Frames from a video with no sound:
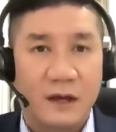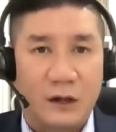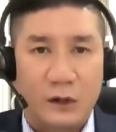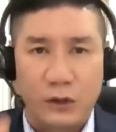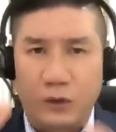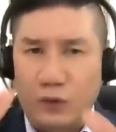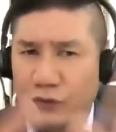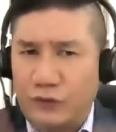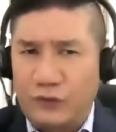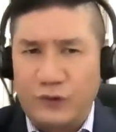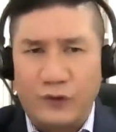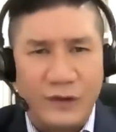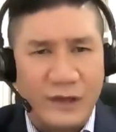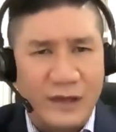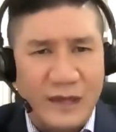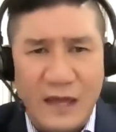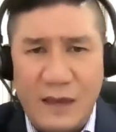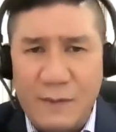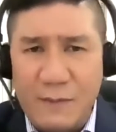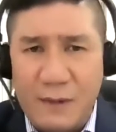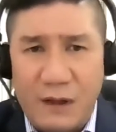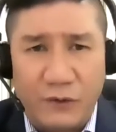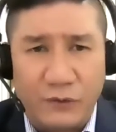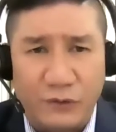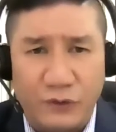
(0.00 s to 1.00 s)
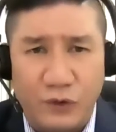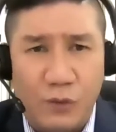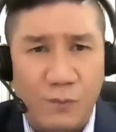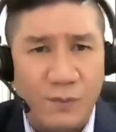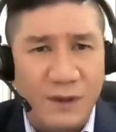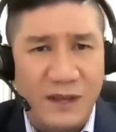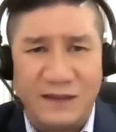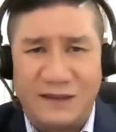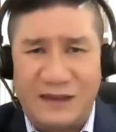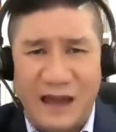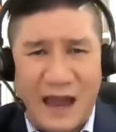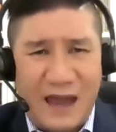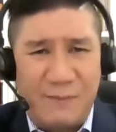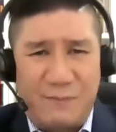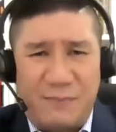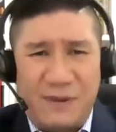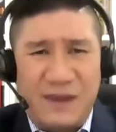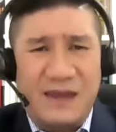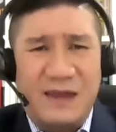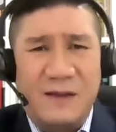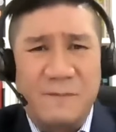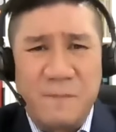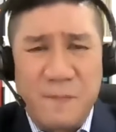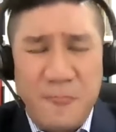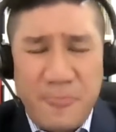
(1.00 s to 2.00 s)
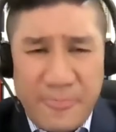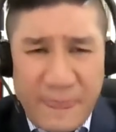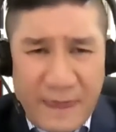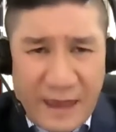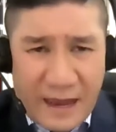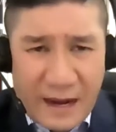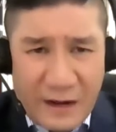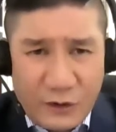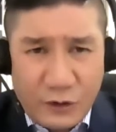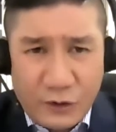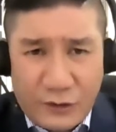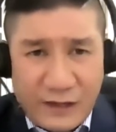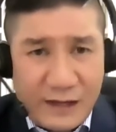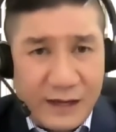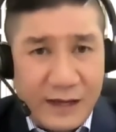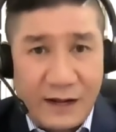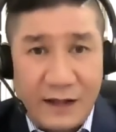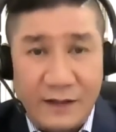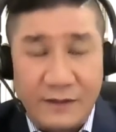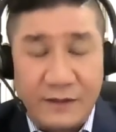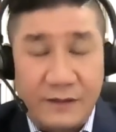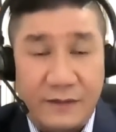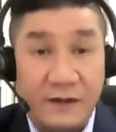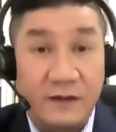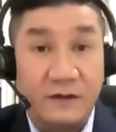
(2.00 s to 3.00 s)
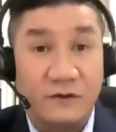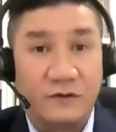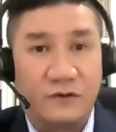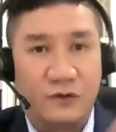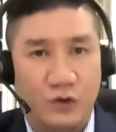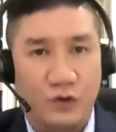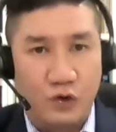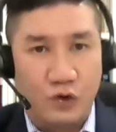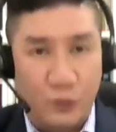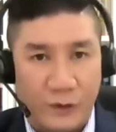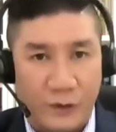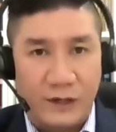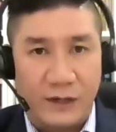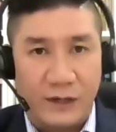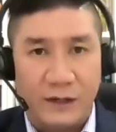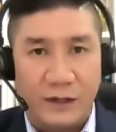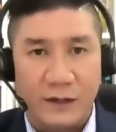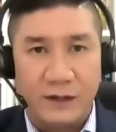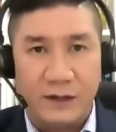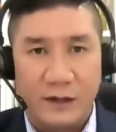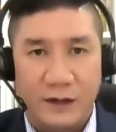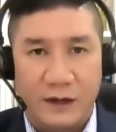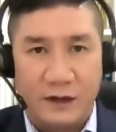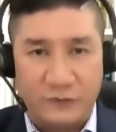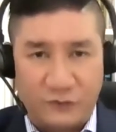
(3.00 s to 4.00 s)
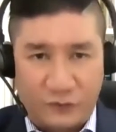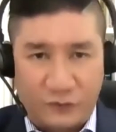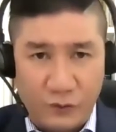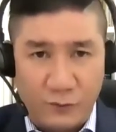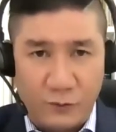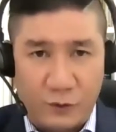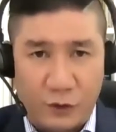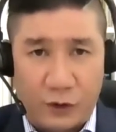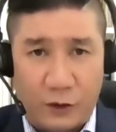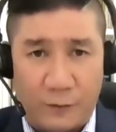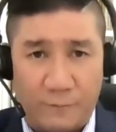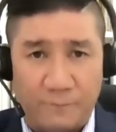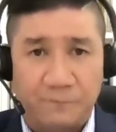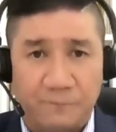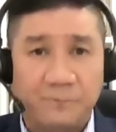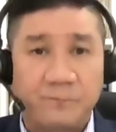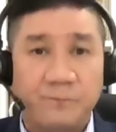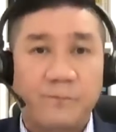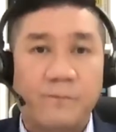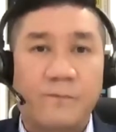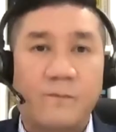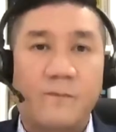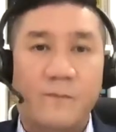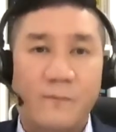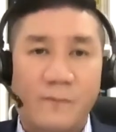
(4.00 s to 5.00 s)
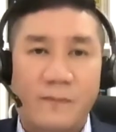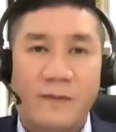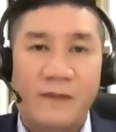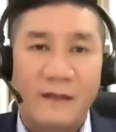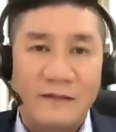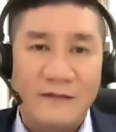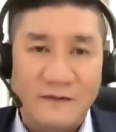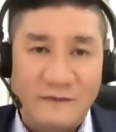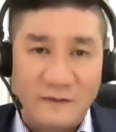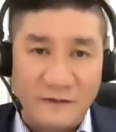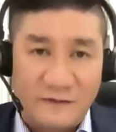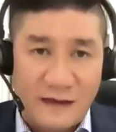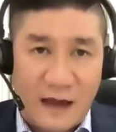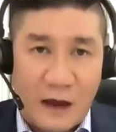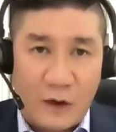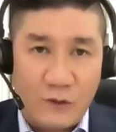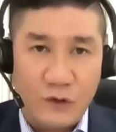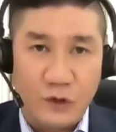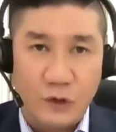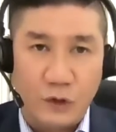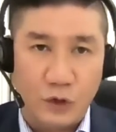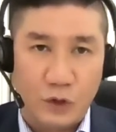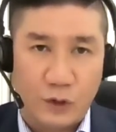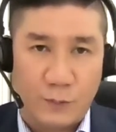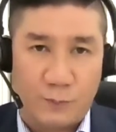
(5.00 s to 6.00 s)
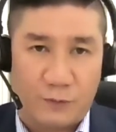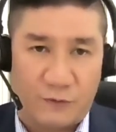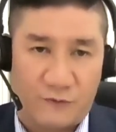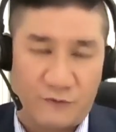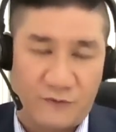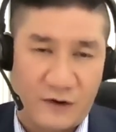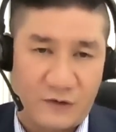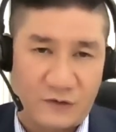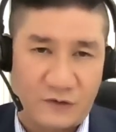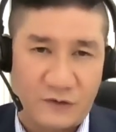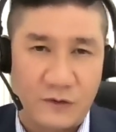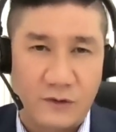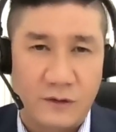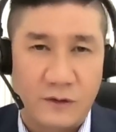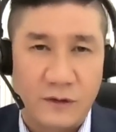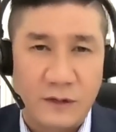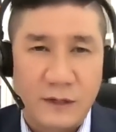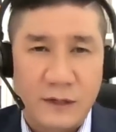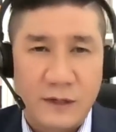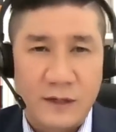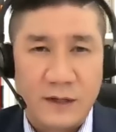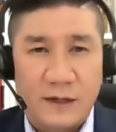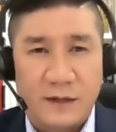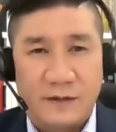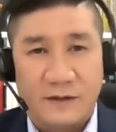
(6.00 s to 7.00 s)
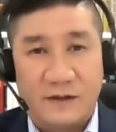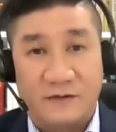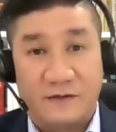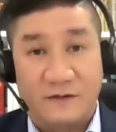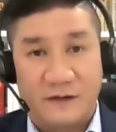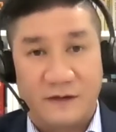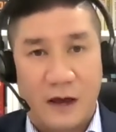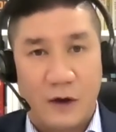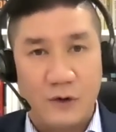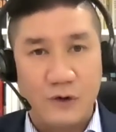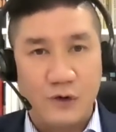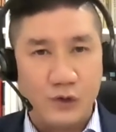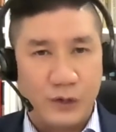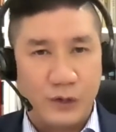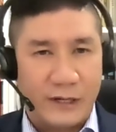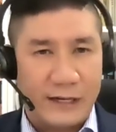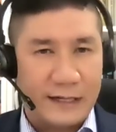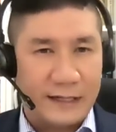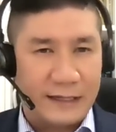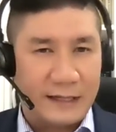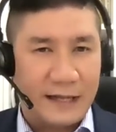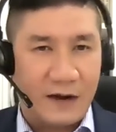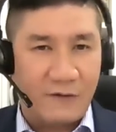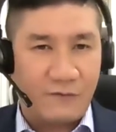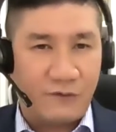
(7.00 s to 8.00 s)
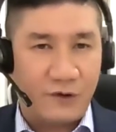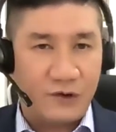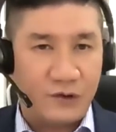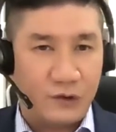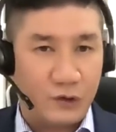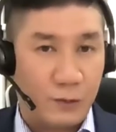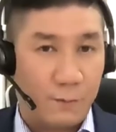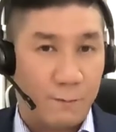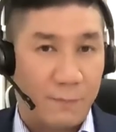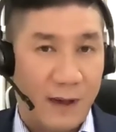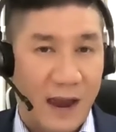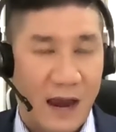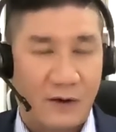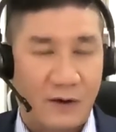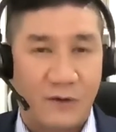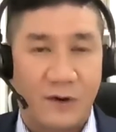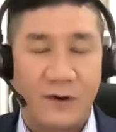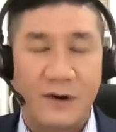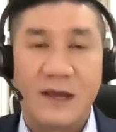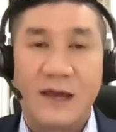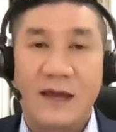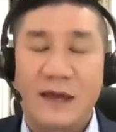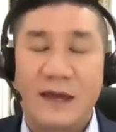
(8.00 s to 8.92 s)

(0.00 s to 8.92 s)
Close your email. Don't be typing and looking at other things during a Zoom call. This is how you look professional. This is how you can leverage your background.